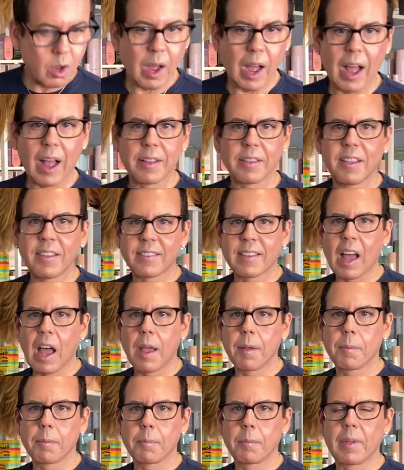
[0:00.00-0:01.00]
And this
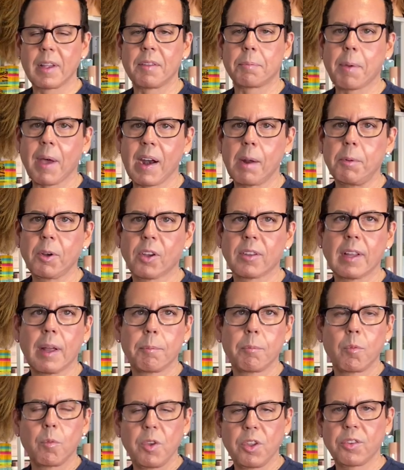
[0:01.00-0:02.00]
time it's better because
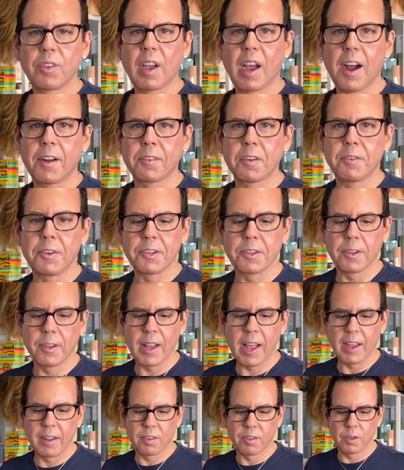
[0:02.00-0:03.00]
I'm using artificial
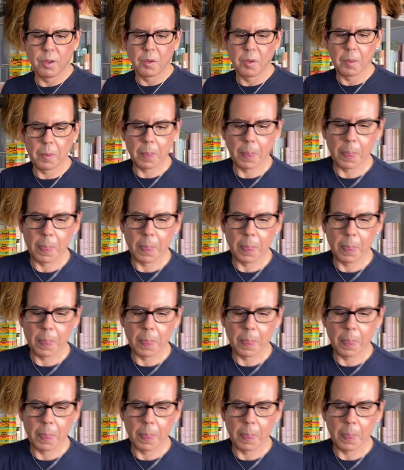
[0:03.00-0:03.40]
light, so